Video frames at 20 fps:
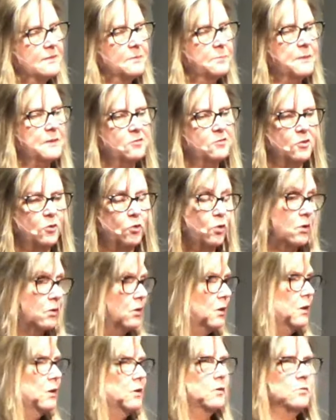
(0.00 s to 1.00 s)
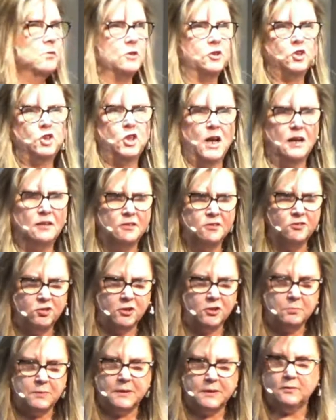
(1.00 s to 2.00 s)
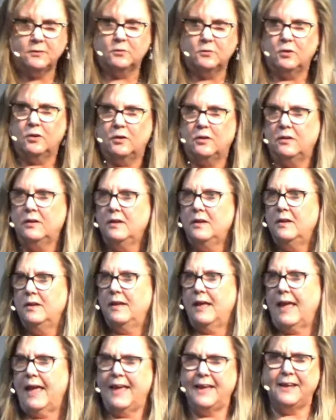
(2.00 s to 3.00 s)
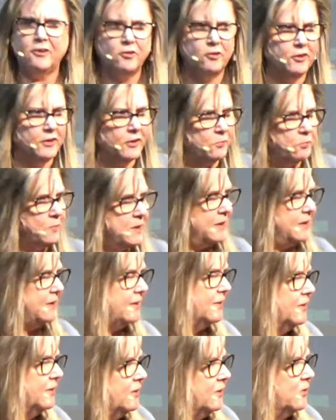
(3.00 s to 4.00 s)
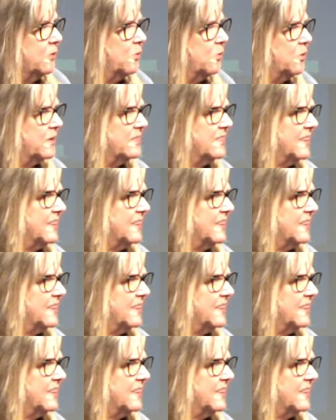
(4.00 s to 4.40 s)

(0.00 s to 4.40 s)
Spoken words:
it's much or challenging me or angering me or